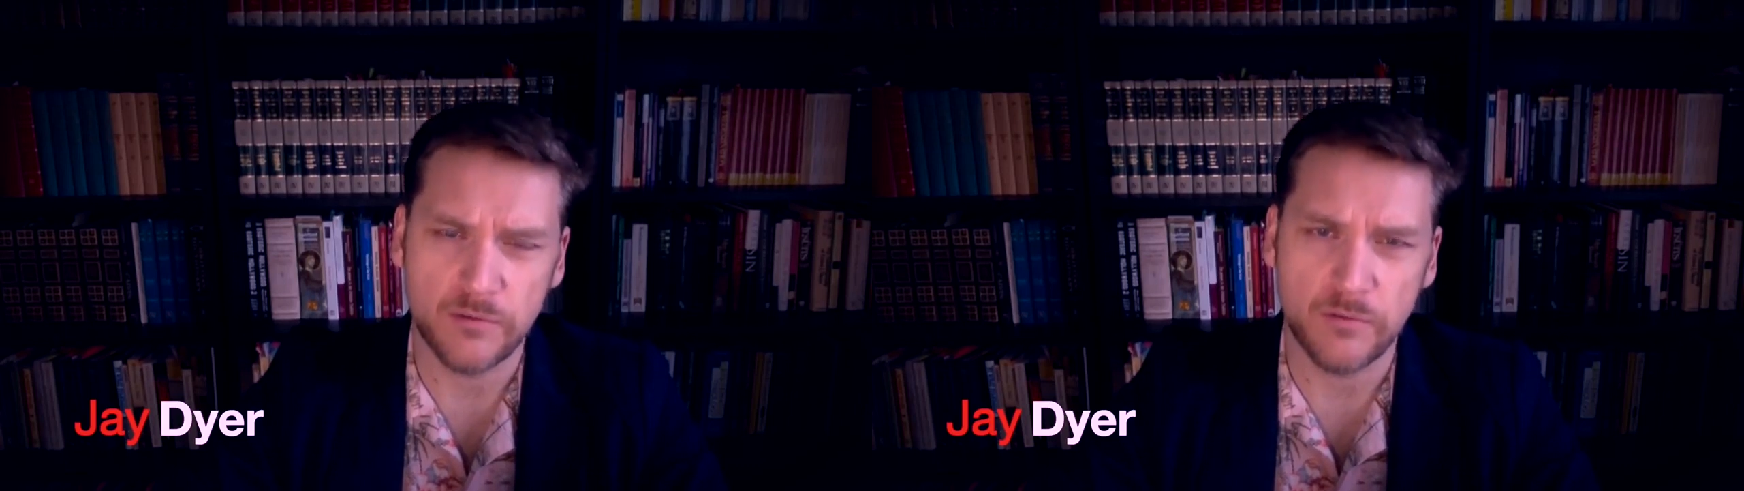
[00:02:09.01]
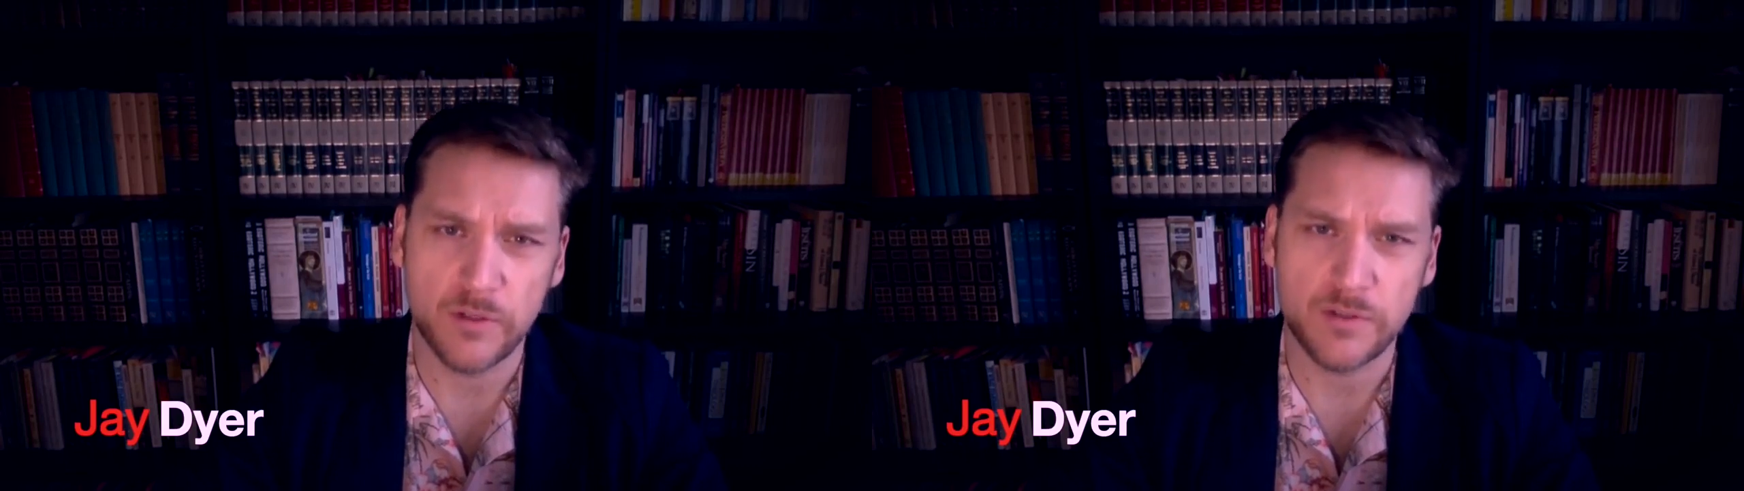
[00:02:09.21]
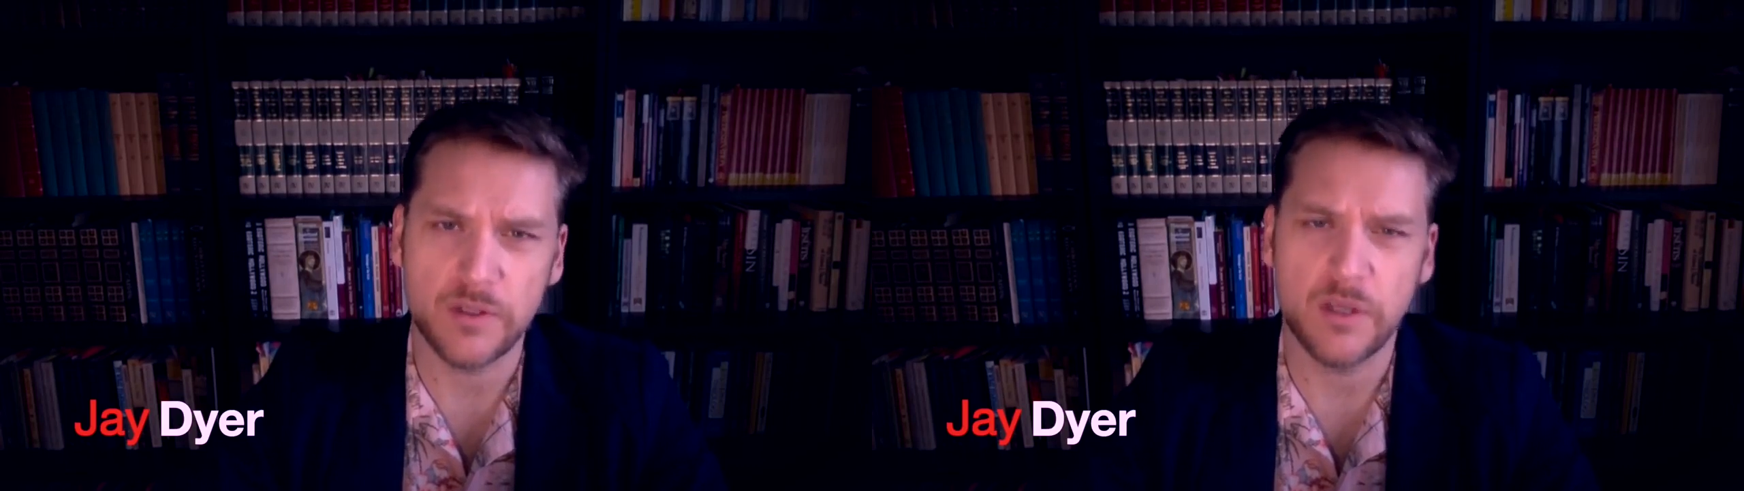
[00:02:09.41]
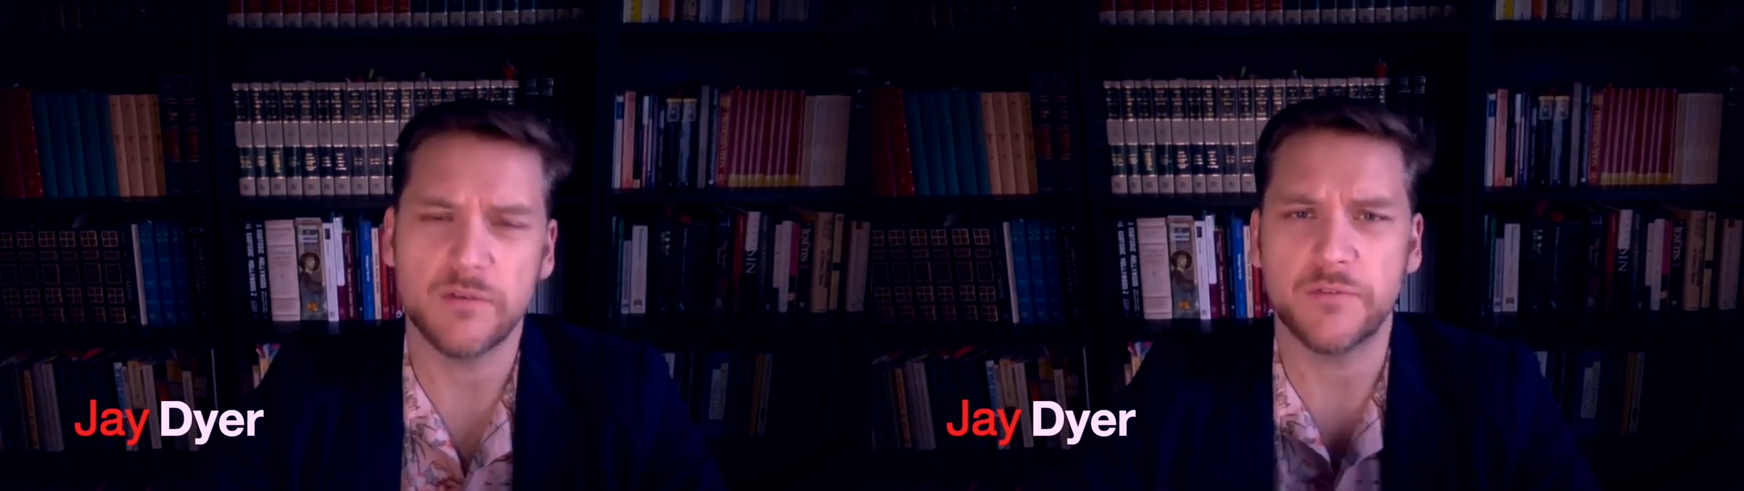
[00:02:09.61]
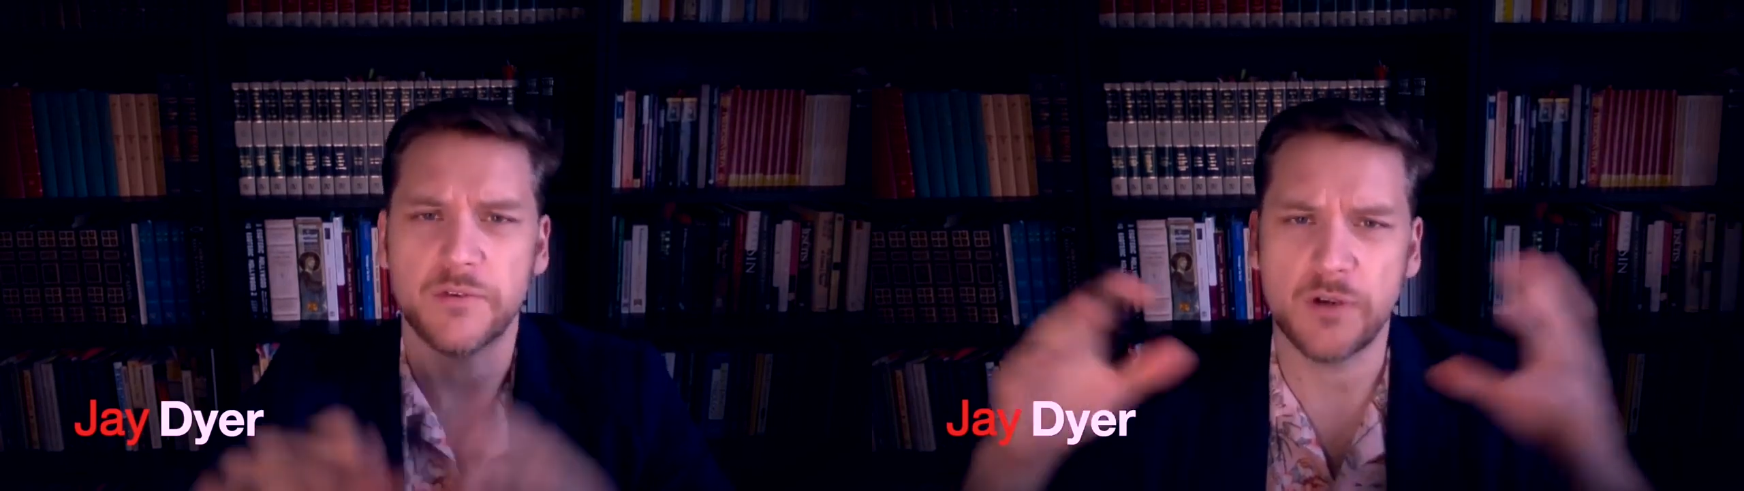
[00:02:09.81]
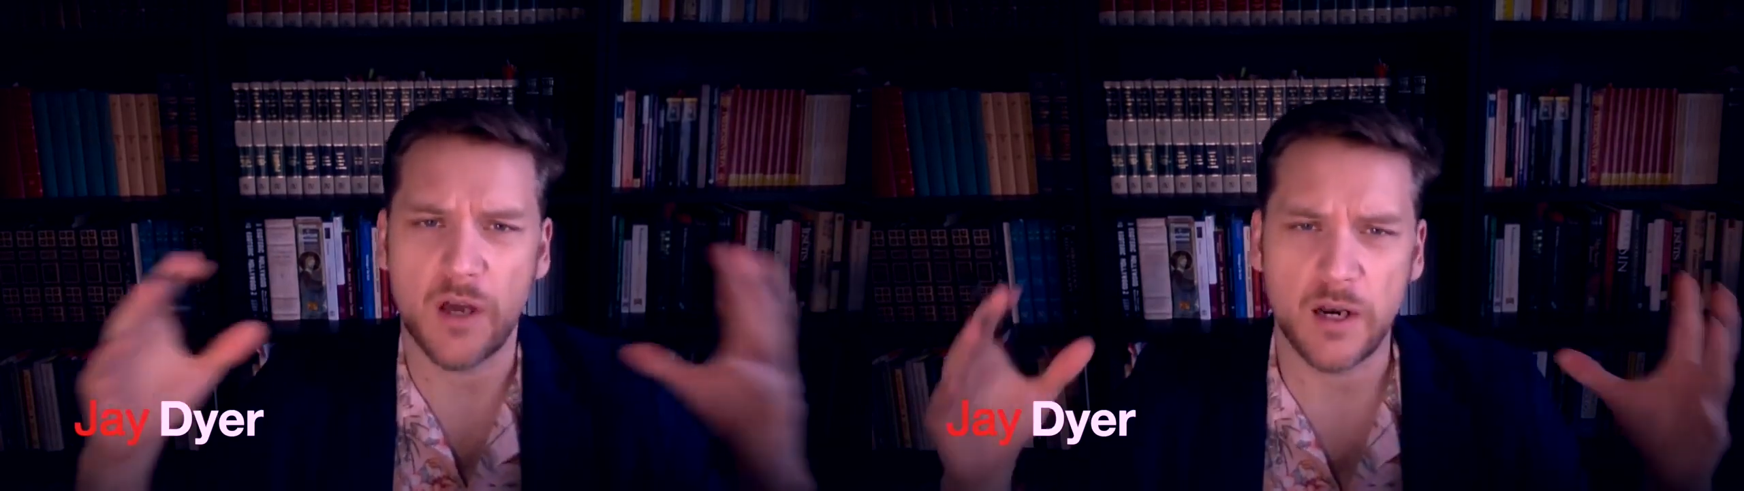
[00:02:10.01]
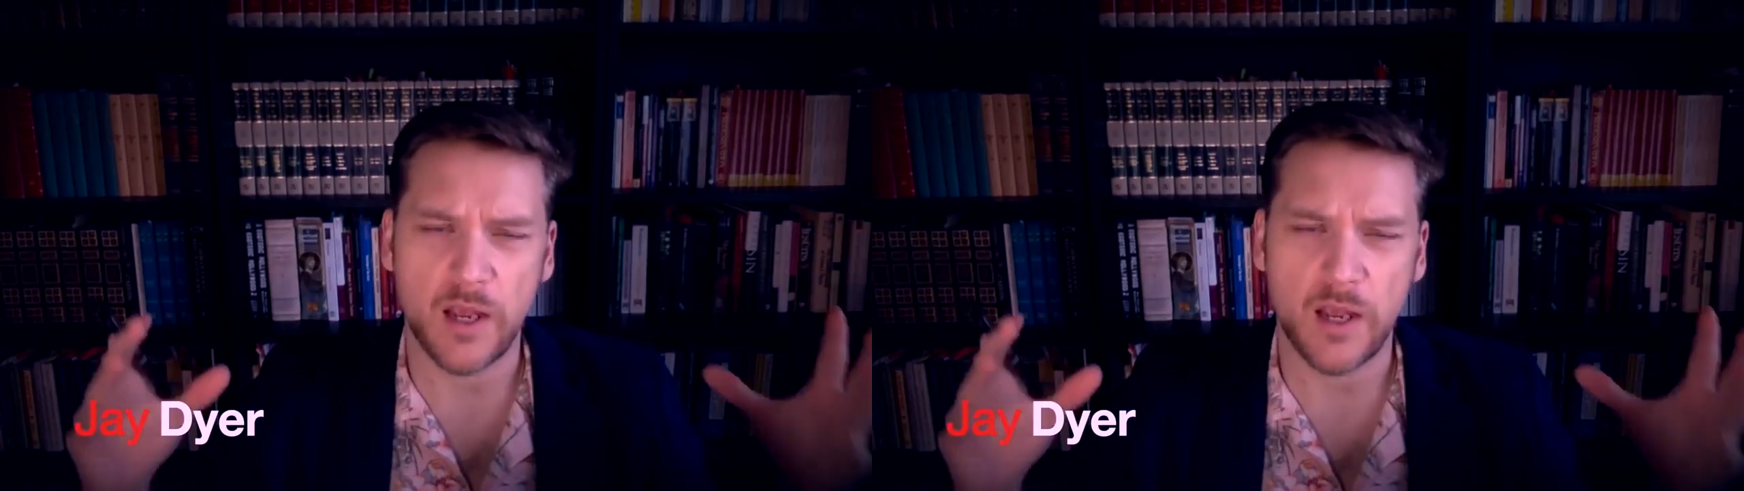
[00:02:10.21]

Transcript: which even if you're not a